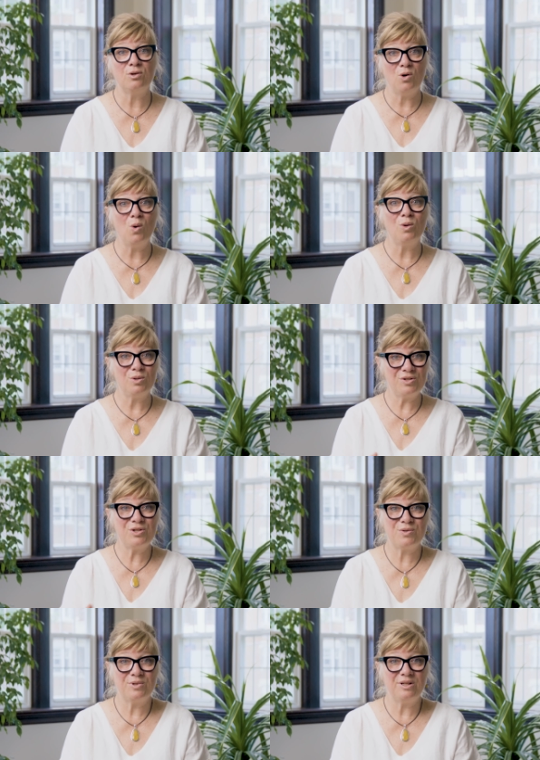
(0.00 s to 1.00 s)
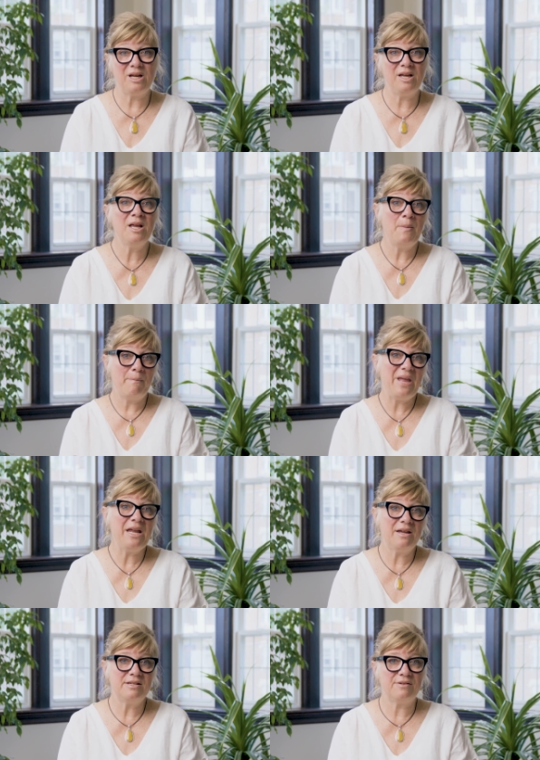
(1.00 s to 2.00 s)
goals to really
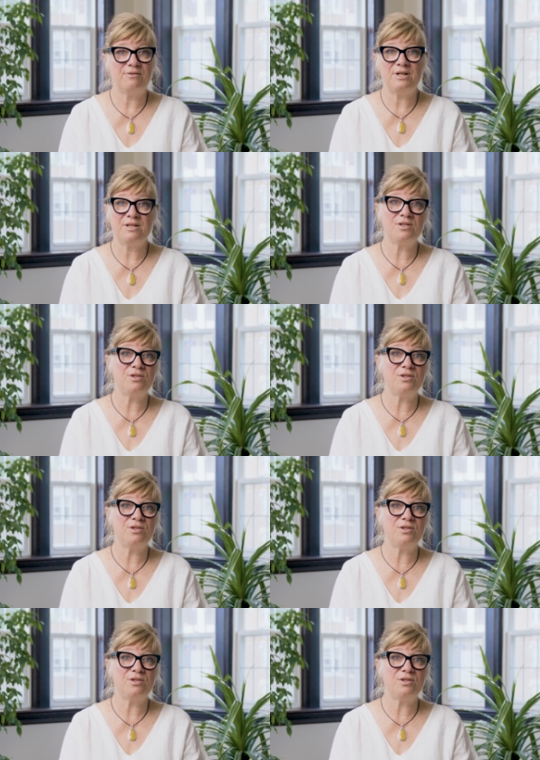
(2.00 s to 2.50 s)
make a difference,